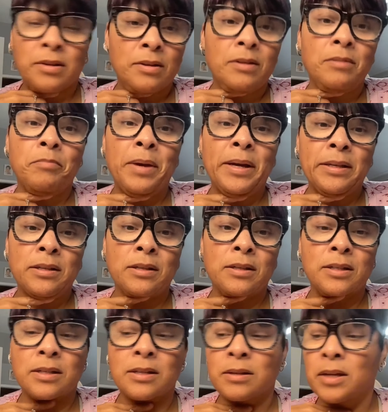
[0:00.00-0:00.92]
they
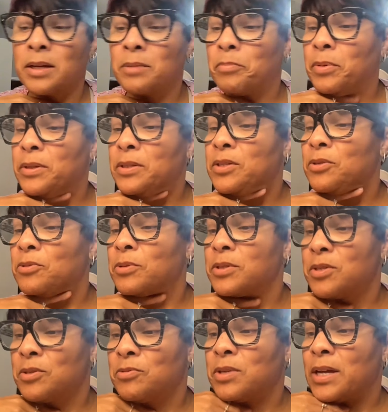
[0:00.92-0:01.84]
basically they put two and two